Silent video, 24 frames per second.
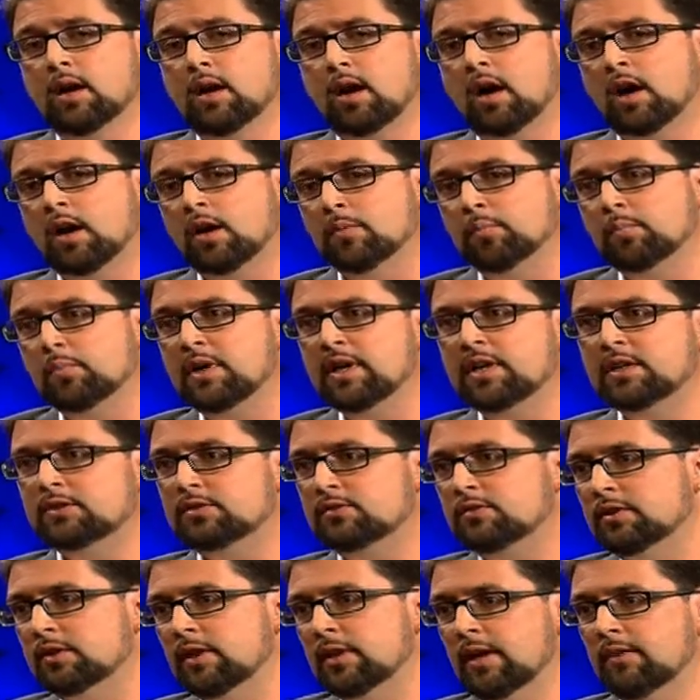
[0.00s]
On a
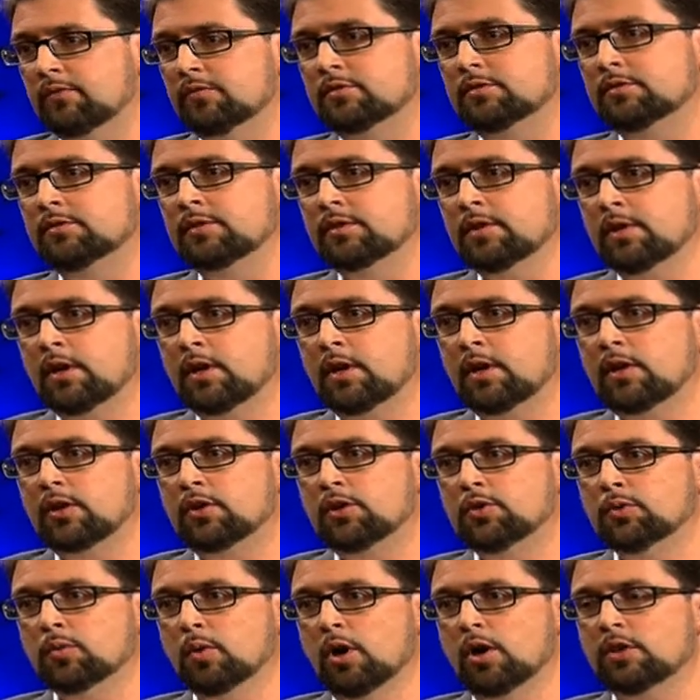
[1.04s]
ministry level,
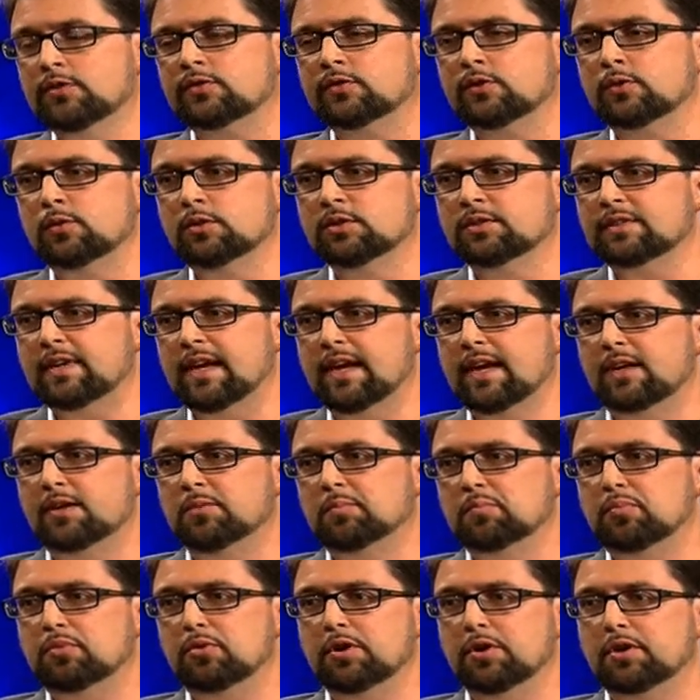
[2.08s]
you also were
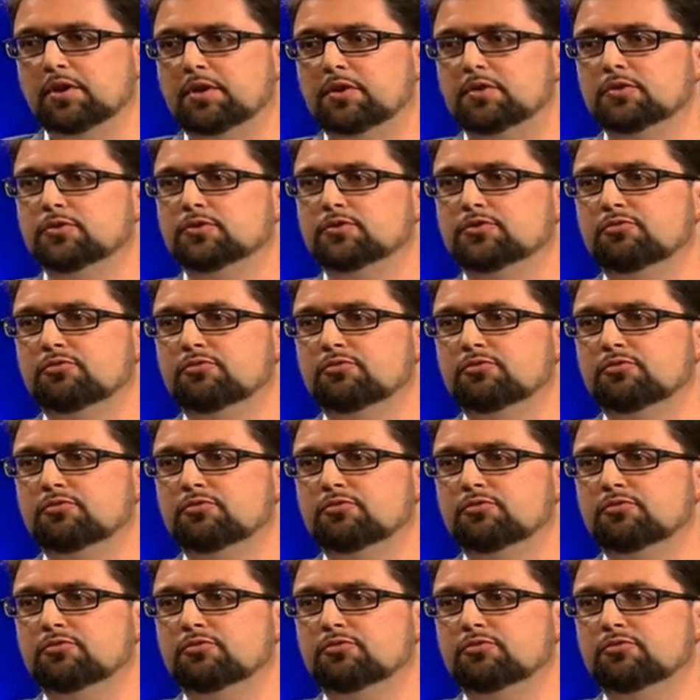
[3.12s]
taking pretty huge